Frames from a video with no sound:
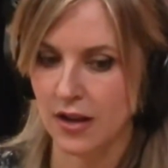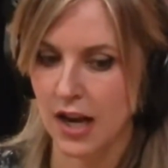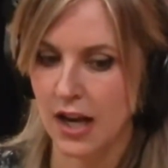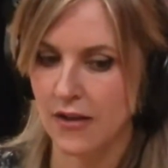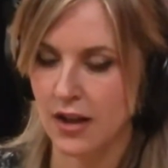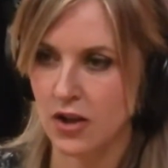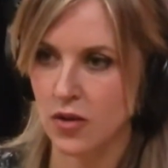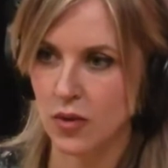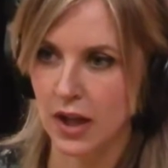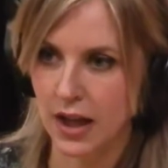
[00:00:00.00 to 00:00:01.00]
and then
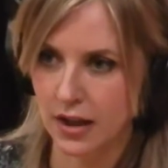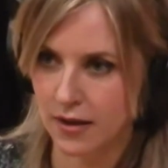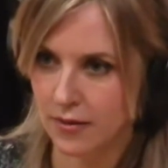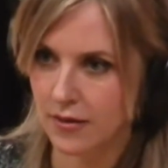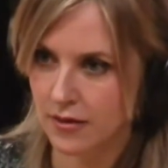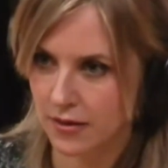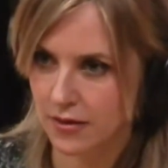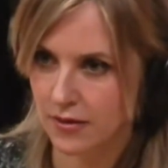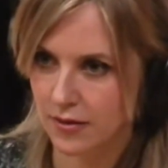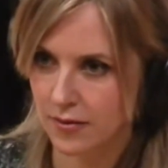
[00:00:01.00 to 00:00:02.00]
you can
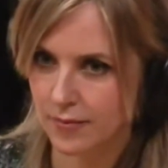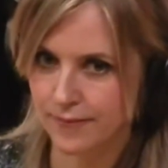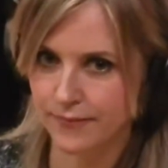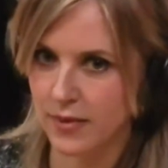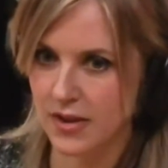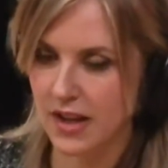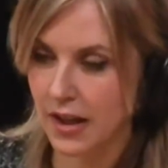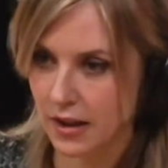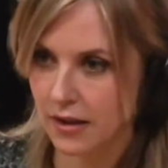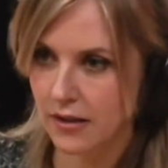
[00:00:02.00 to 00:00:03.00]

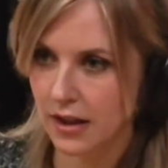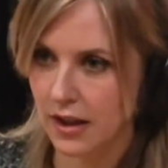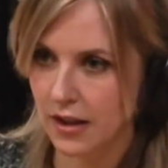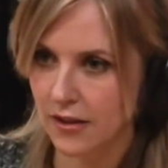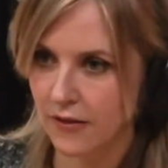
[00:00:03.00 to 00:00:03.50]
psychically